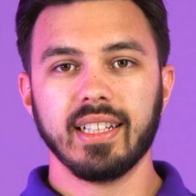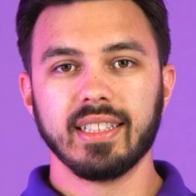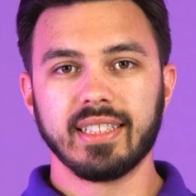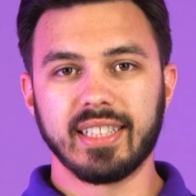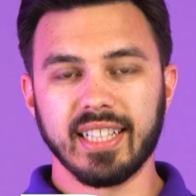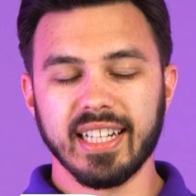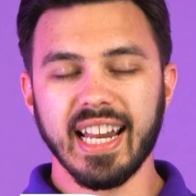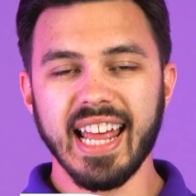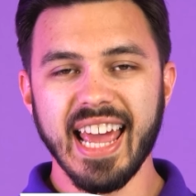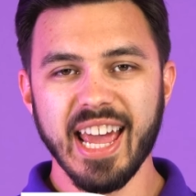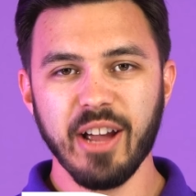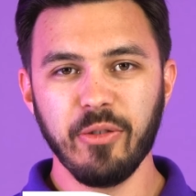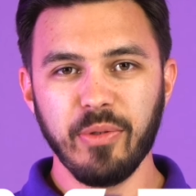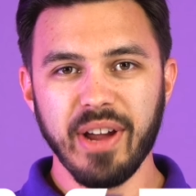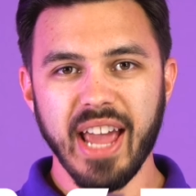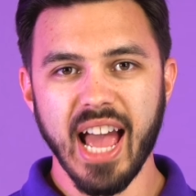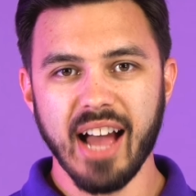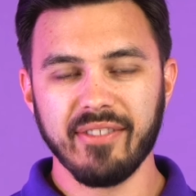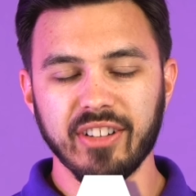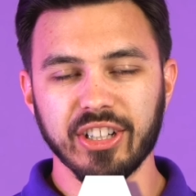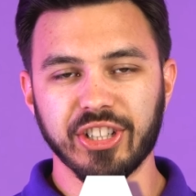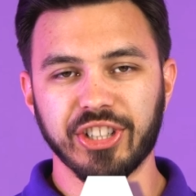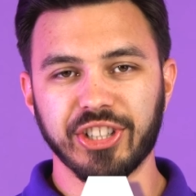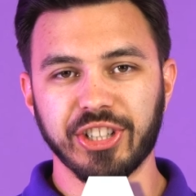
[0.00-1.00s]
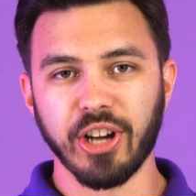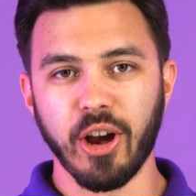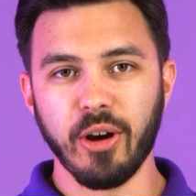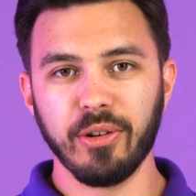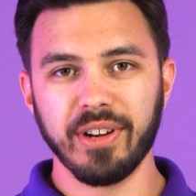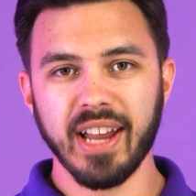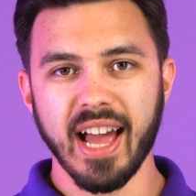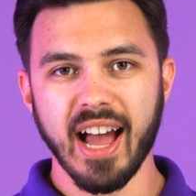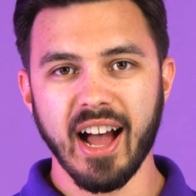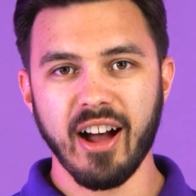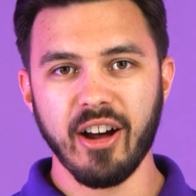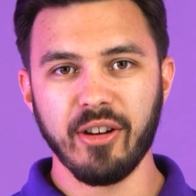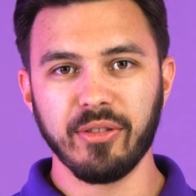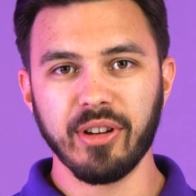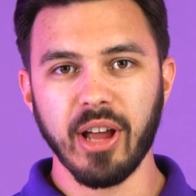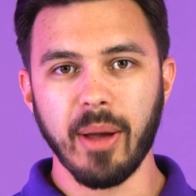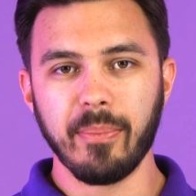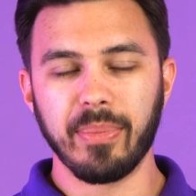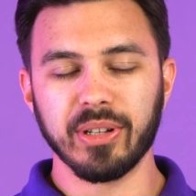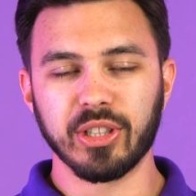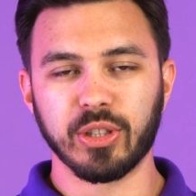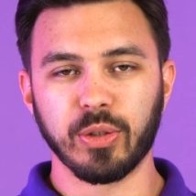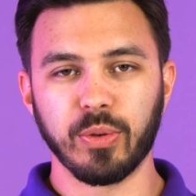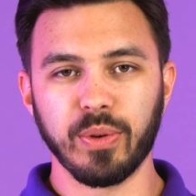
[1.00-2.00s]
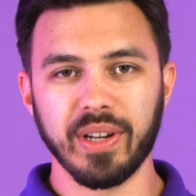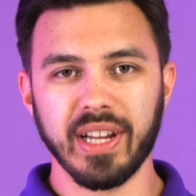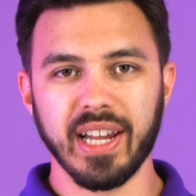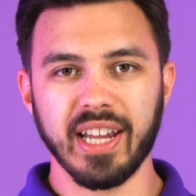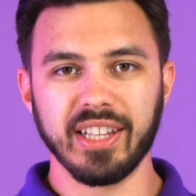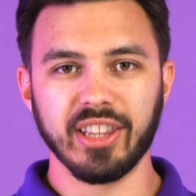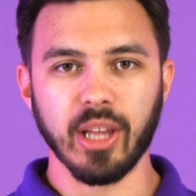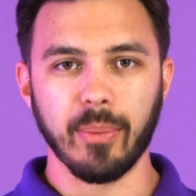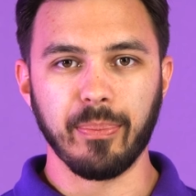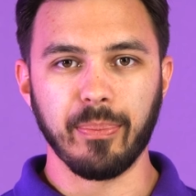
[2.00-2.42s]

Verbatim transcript: Today we have a showdown between